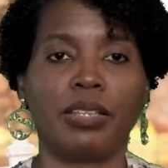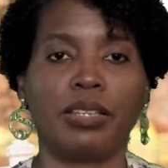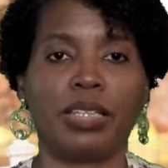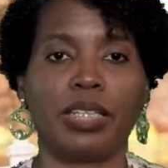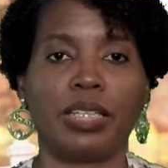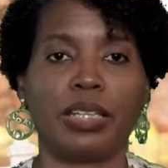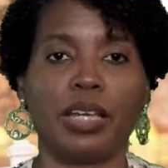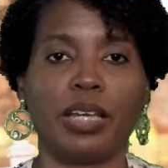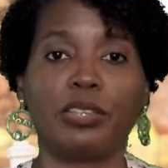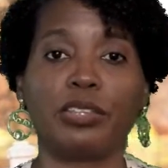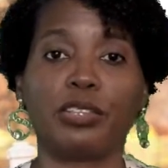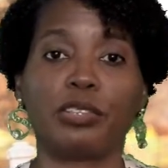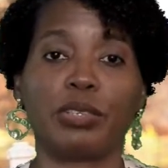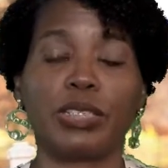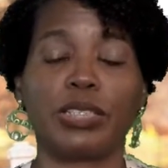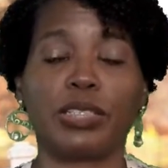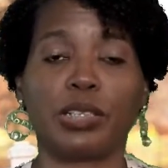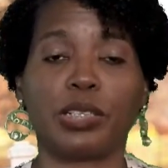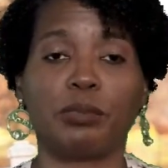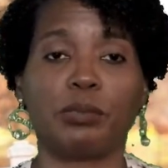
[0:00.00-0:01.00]
the other
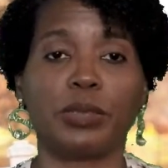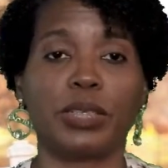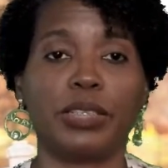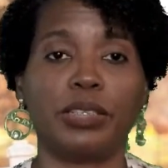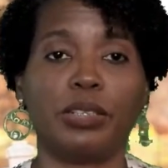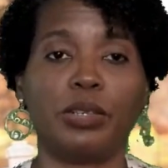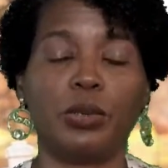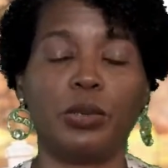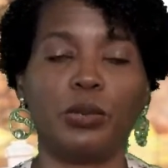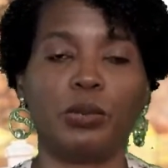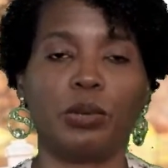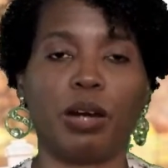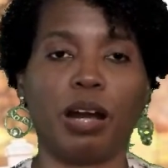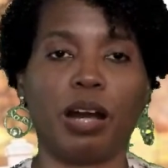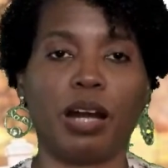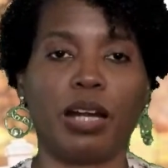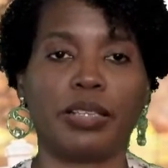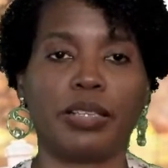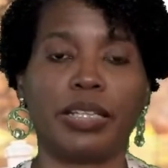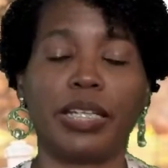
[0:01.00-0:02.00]
three gentlemen who
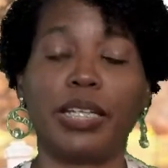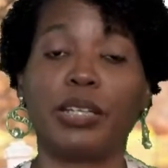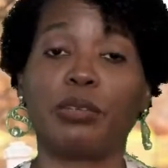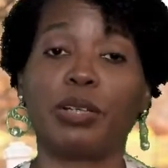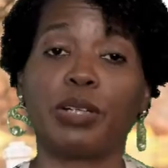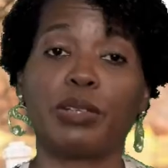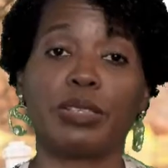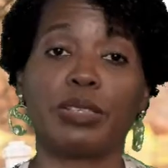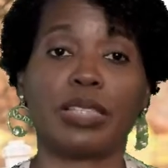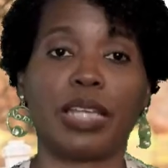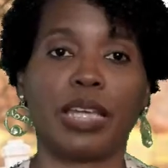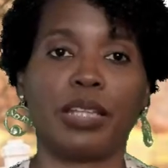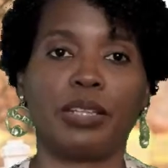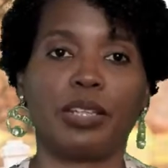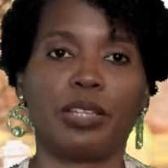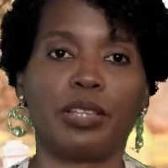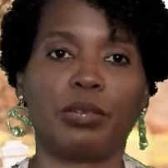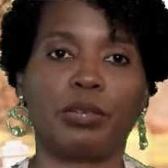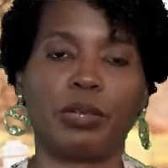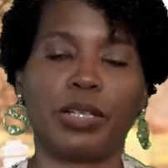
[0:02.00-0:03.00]
are the heroes in
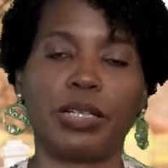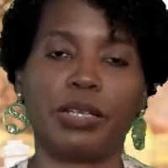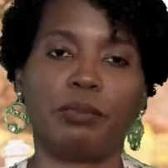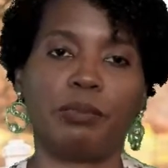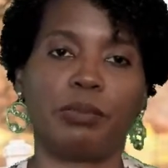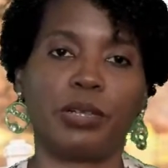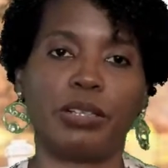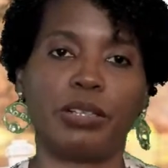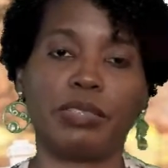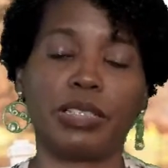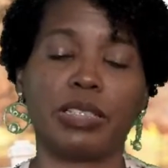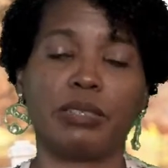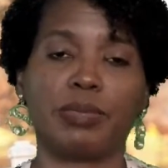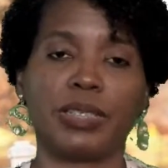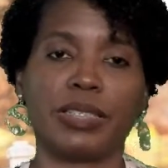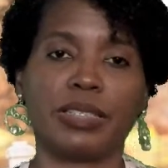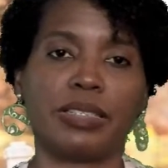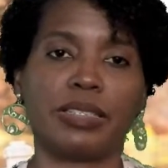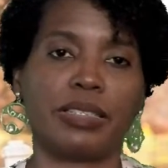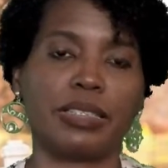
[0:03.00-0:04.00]
the 3 previous
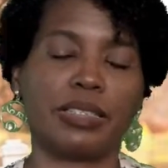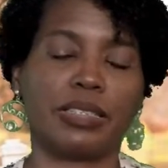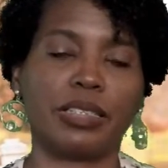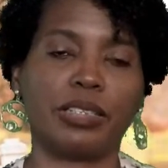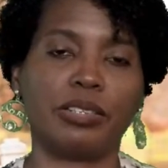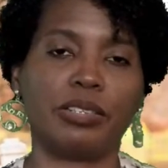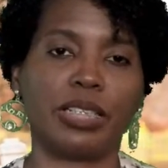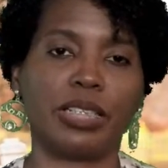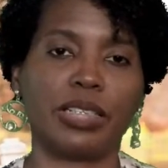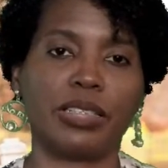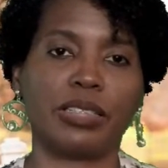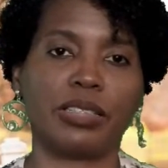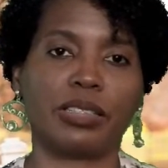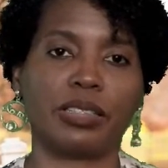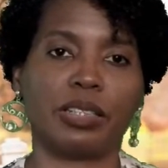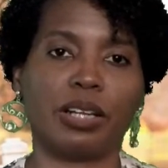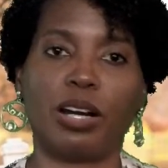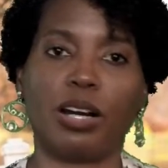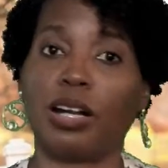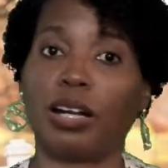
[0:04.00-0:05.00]
books in the
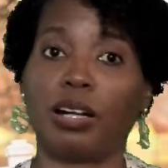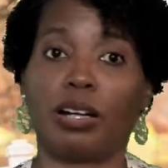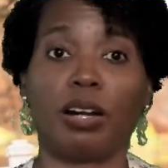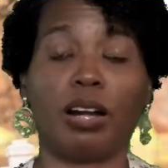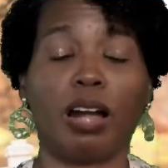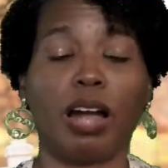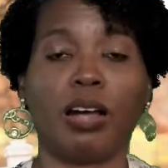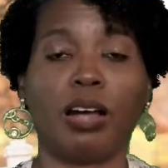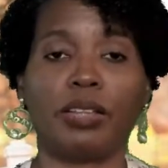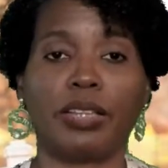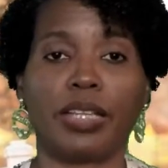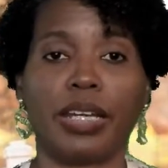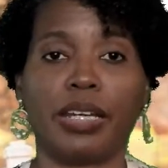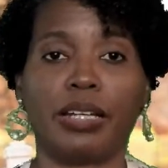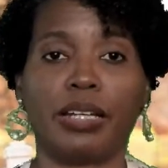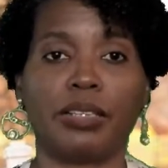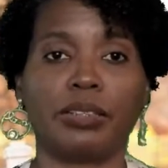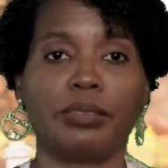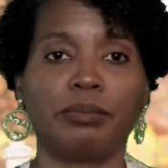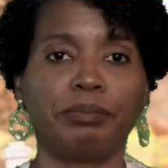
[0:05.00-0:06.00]
series are all
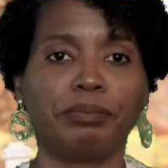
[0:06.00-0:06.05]
there.